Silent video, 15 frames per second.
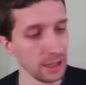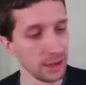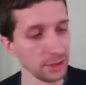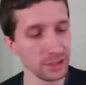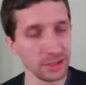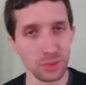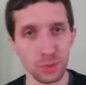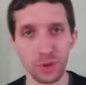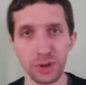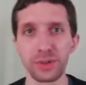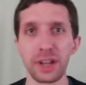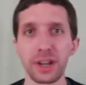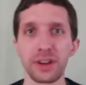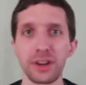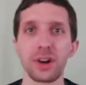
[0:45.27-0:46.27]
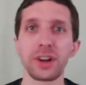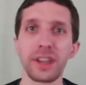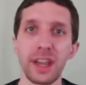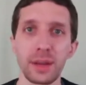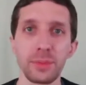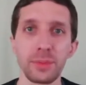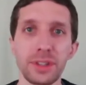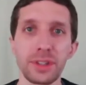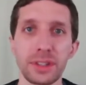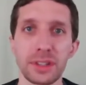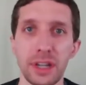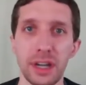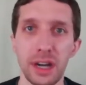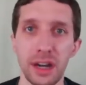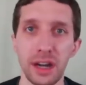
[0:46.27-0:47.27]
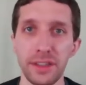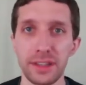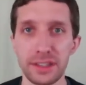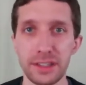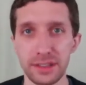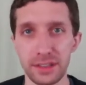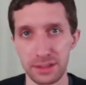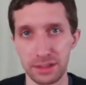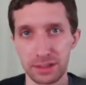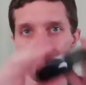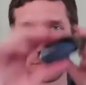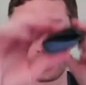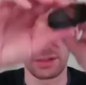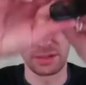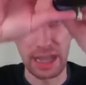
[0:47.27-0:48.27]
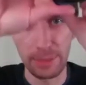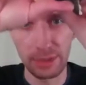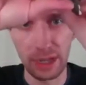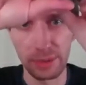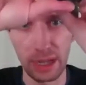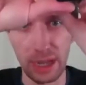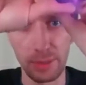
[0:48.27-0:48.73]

Now, it doesn't work great on all cameras. Uh, on this laptop